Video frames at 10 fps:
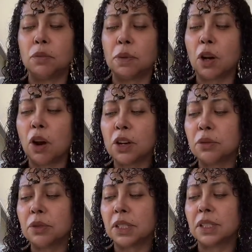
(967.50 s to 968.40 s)
you, but are
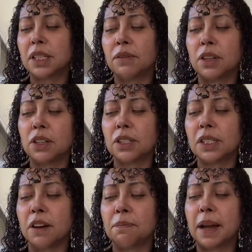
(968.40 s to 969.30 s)
you deceiving
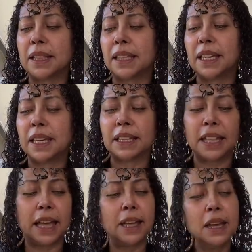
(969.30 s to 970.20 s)
yourself by thinking
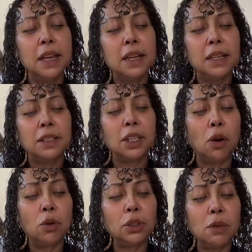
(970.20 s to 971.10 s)
that the
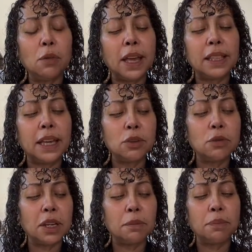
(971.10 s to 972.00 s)
only way that
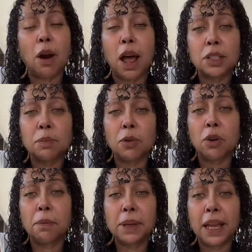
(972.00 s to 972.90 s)
you can prosper
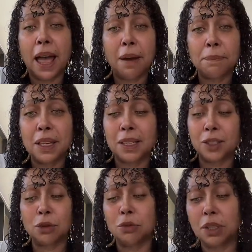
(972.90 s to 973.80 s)
or be happy
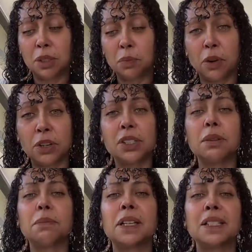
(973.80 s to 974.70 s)
is through this
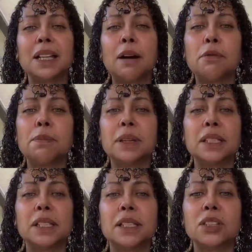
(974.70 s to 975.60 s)
person? Because that would be
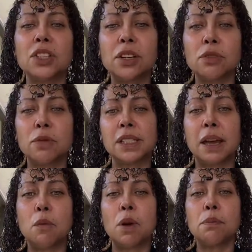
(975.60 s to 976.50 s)
disingenuous.
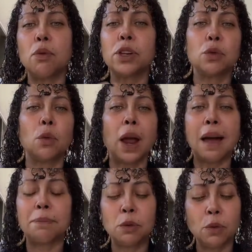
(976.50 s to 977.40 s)
At one point, you were
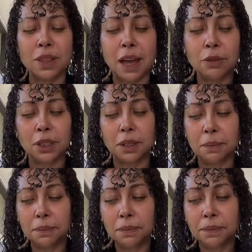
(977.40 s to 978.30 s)
happy without
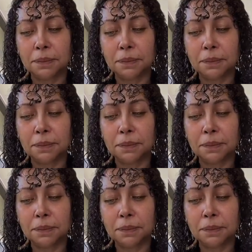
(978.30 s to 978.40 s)
them,